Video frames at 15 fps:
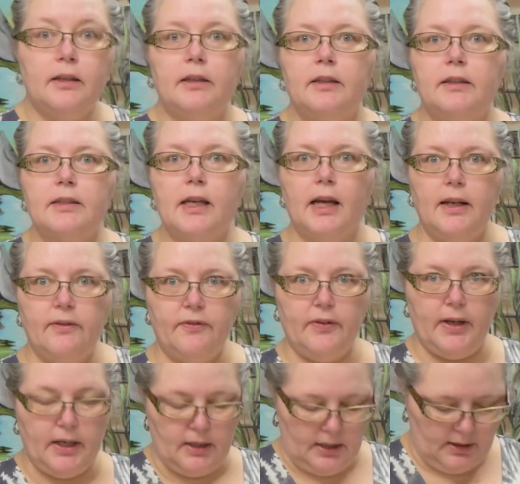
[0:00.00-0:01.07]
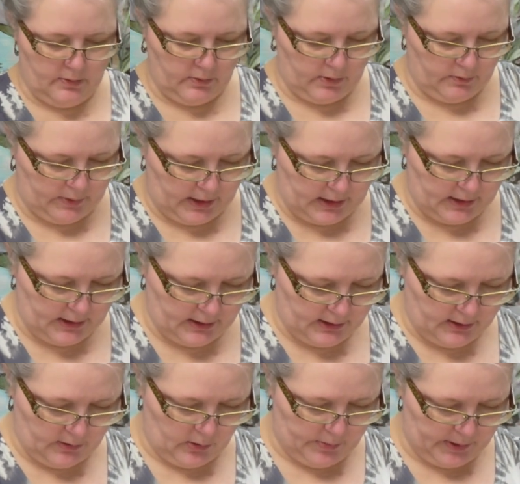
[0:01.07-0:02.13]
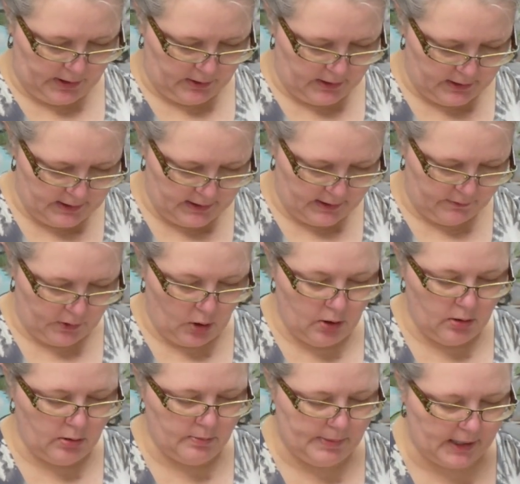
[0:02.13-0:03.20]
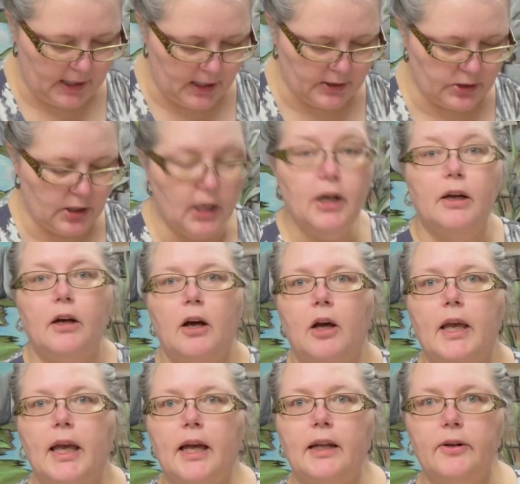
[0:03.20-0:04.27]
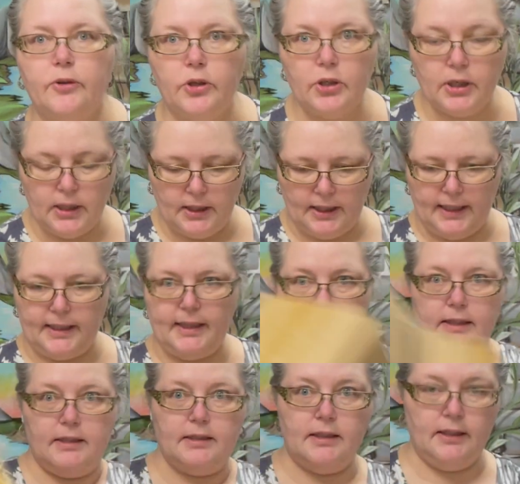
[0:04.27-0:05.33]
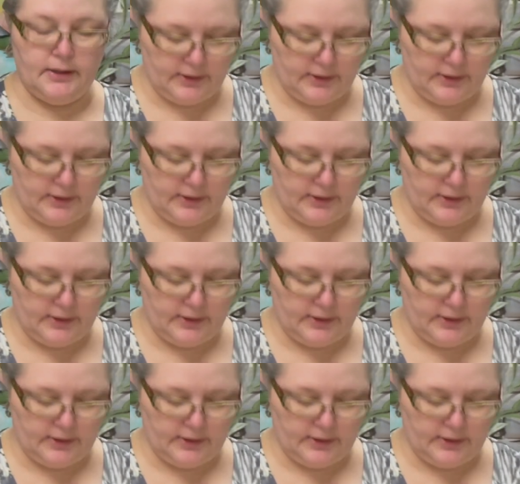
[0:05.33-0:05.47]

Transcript: It's kind of fun when we get to open all this stuff. Oh my gosh. Okay, I know you're gonna like this